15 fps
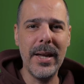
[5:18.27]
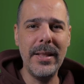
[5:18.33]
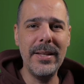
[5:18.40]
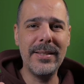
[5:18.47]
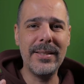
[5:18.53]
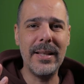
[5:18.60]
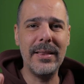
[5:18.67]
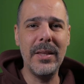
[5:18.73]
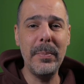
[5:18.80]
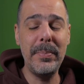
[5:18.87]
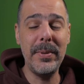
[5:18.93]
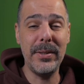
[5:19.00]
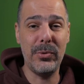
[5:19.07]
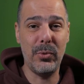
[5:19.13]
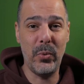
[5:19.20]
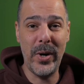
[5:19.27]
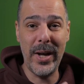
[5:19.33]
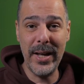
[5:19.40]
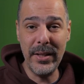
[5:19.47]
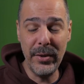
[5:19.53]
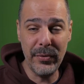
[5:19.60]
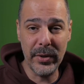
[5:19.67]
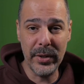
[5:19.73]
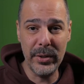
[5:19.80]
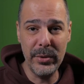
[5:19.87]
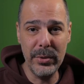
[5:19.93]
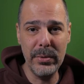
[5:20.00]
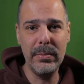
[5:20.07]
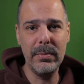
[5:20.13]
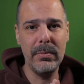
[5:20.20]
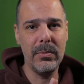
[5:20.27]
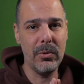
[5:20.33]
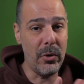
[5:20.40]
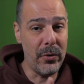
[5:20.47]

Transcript: and the setup is ready for you,